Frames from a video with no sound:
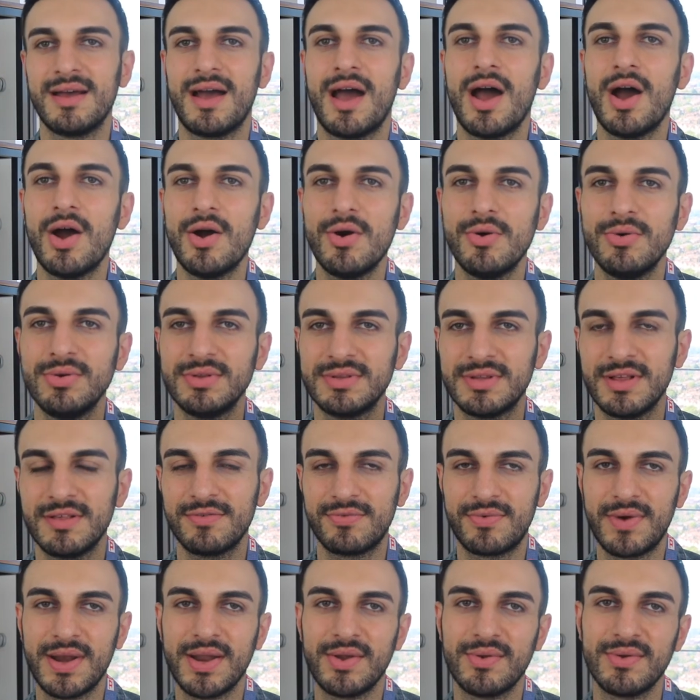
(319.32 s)
how this
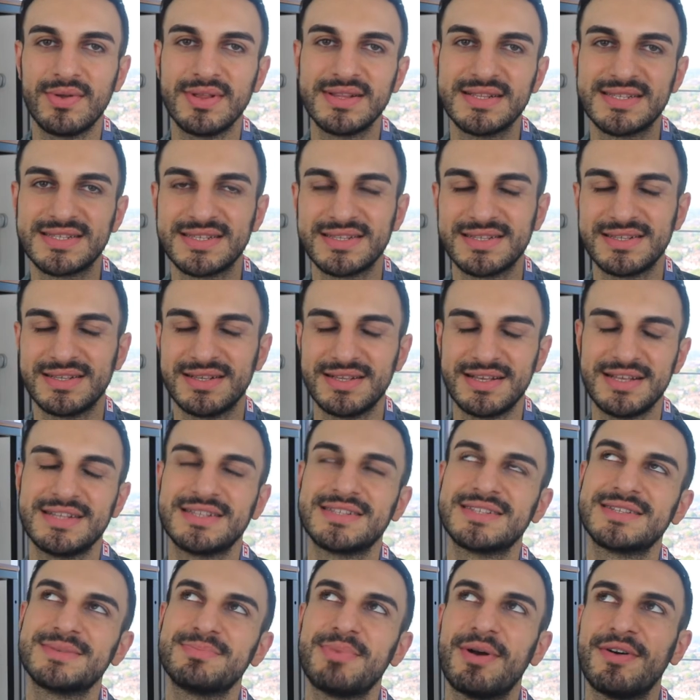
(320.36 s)
fragrance
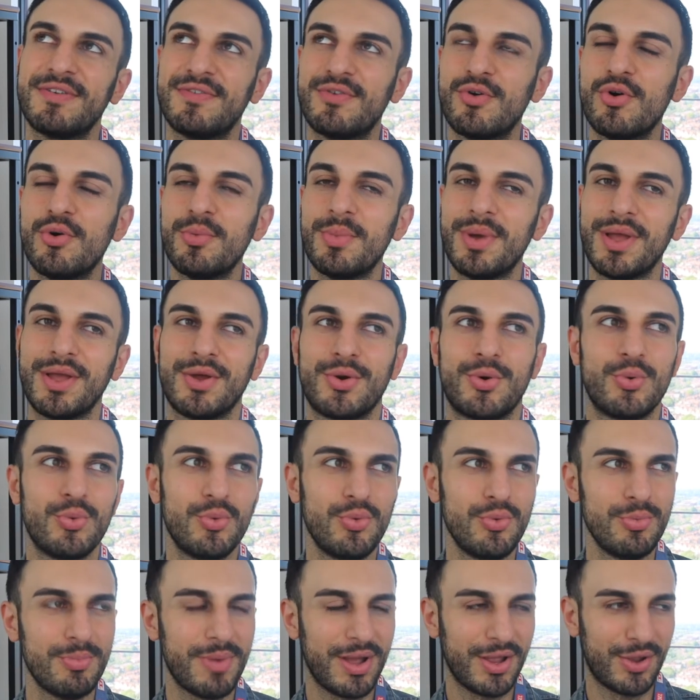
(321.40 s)
is performing.
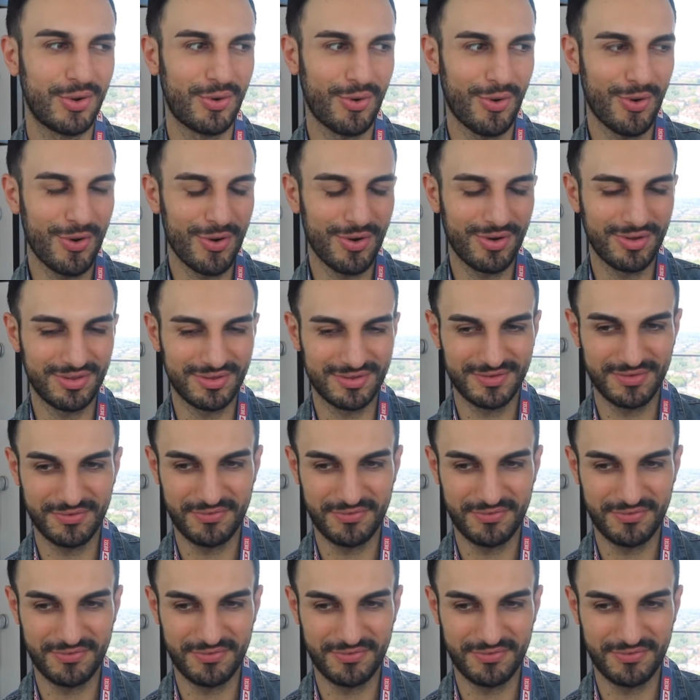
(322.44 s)
Oh my god, it's